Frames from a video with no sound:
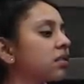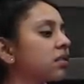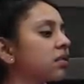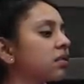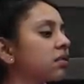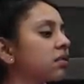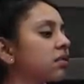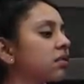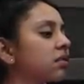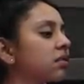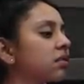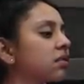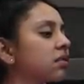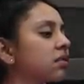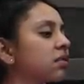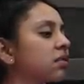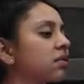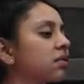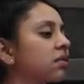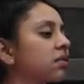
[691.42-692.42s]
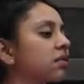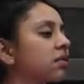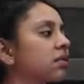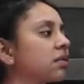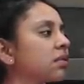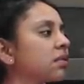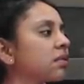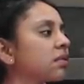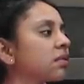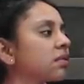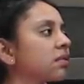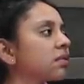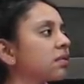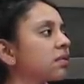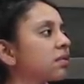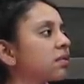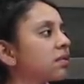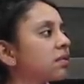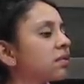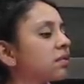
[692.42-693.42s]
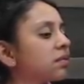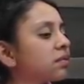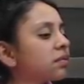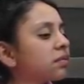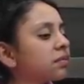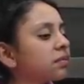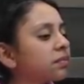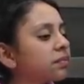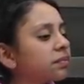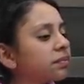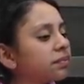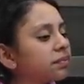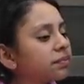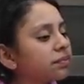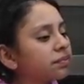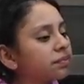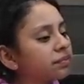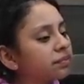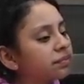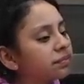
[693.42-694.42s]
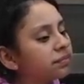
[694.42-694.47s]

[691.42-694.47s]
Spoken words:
[no speech]